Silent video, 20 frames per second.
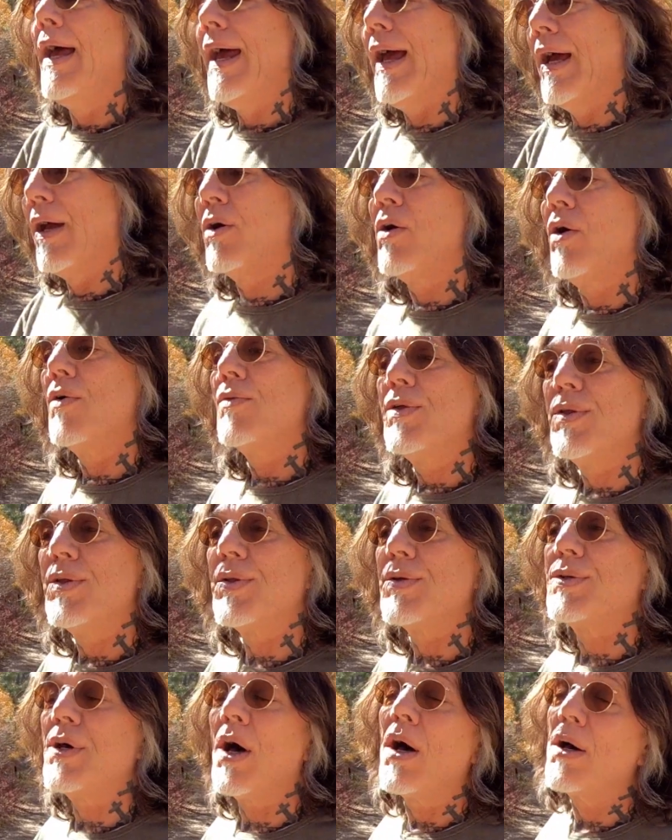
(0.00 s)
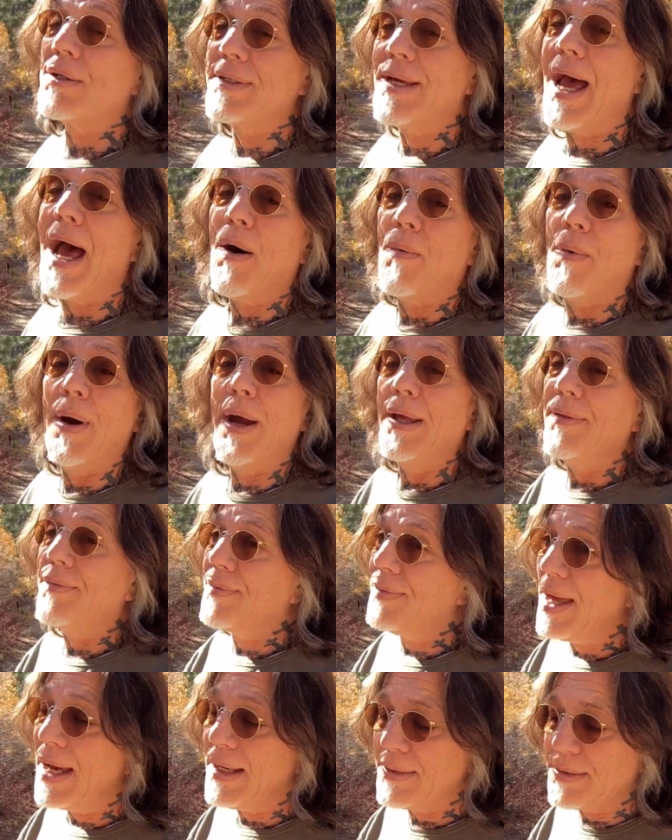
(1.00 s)
and go through the songs that way.
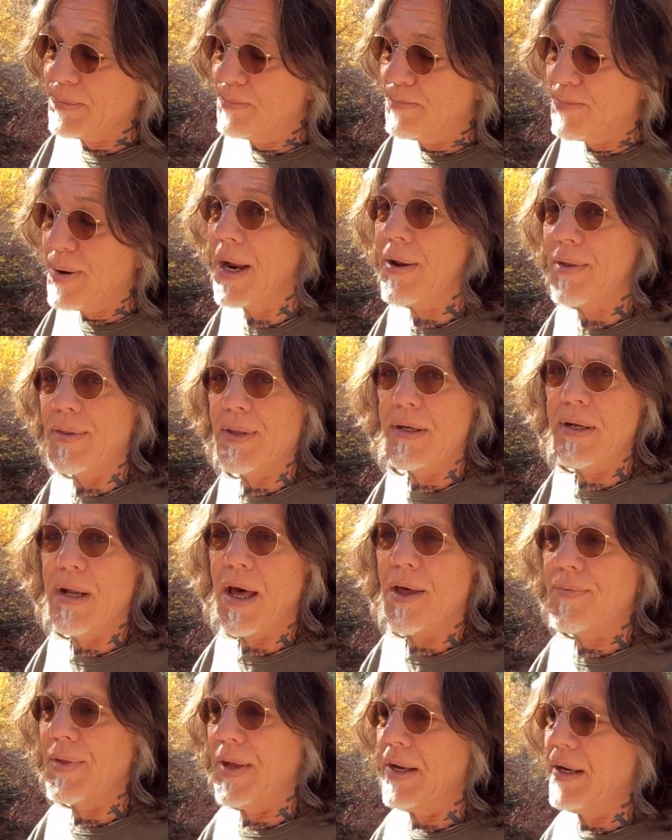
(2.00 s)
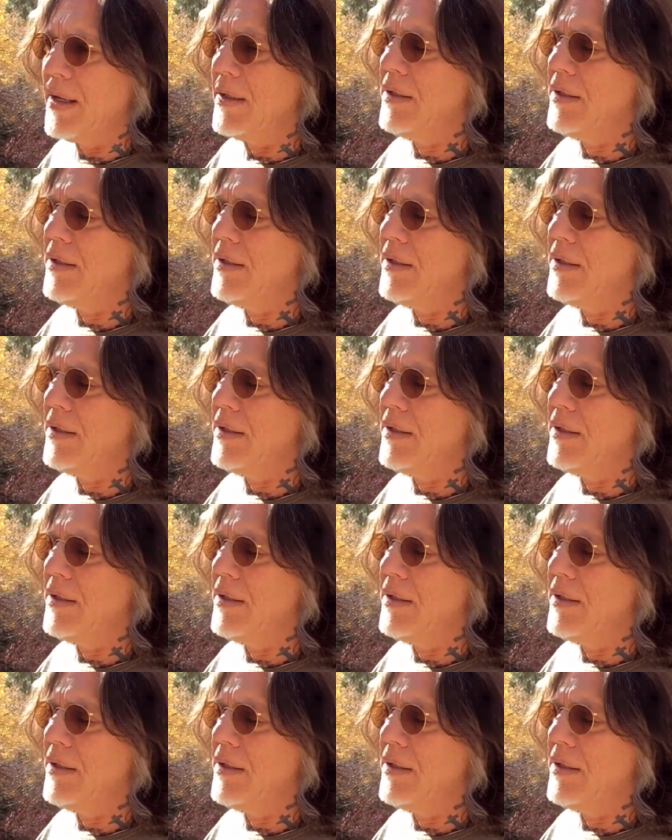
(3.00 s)
That's better than nothing,